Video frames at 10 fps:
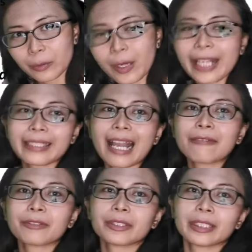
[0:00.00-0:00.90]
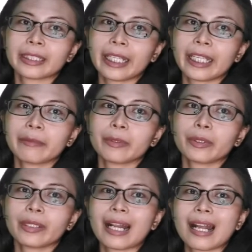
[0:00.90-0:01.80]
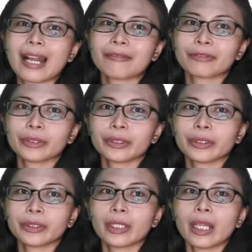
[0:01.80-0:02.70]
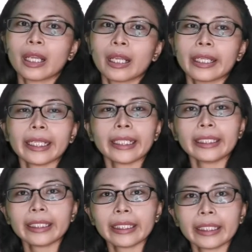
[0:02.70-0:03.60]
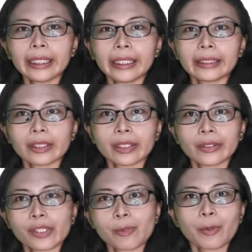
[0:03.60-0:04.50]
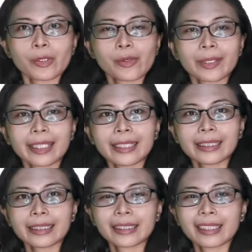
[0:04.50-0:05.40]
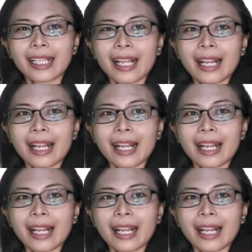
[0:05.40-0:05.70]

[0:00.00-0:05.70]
right after the game or after any sports related